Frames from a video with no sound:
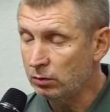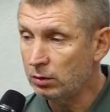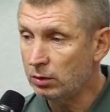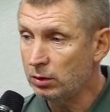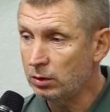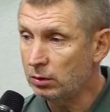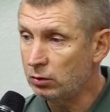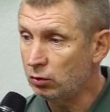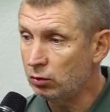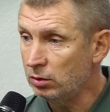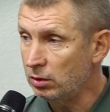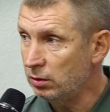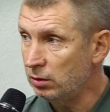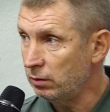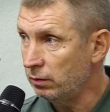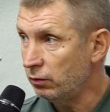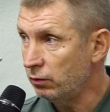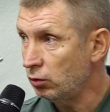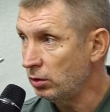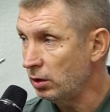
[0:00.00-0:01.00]
uh,
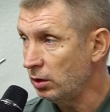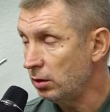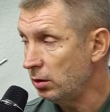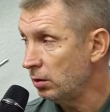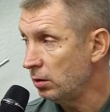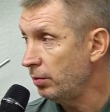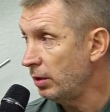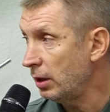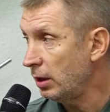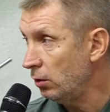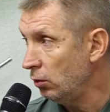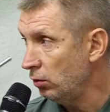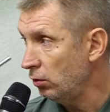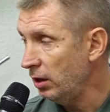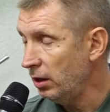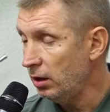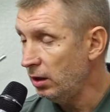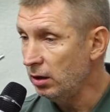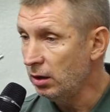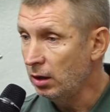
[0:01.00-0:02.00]
in the Commissioner's
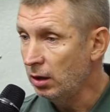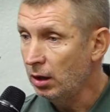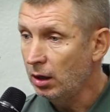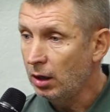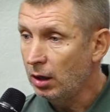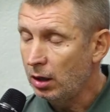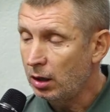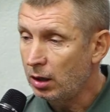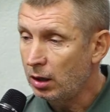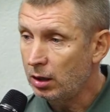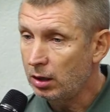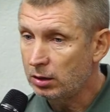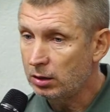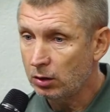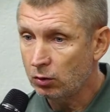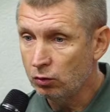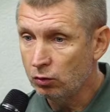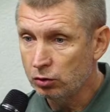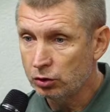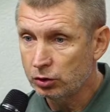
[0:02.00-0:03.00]
office. Uh, it's
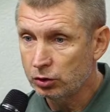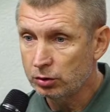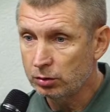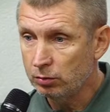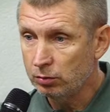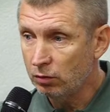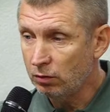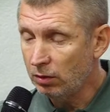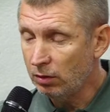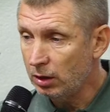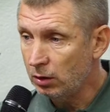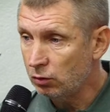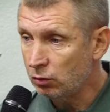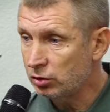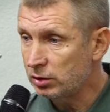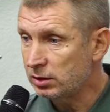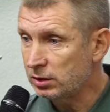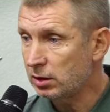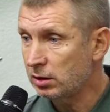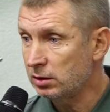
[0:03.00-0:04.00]
comprised of five people
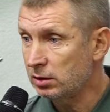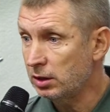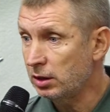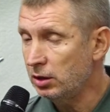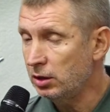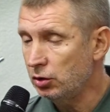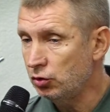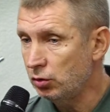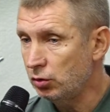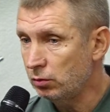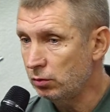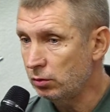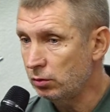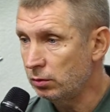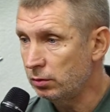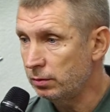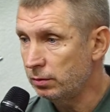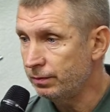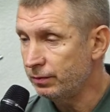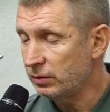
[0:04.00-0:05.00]

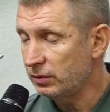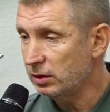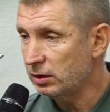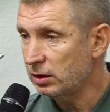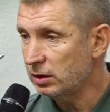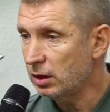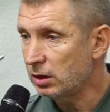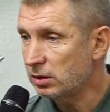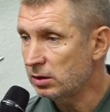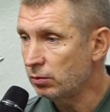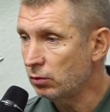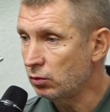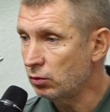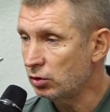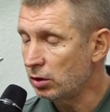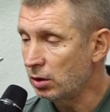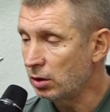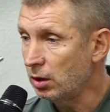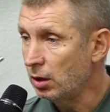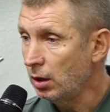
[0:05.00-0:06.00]
and uh, we're
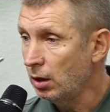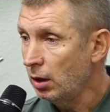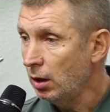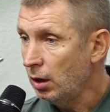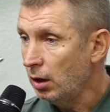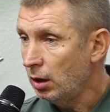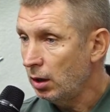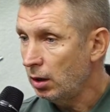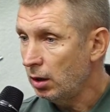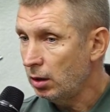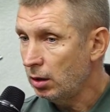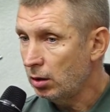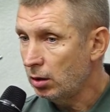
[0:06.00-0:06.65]
finishing up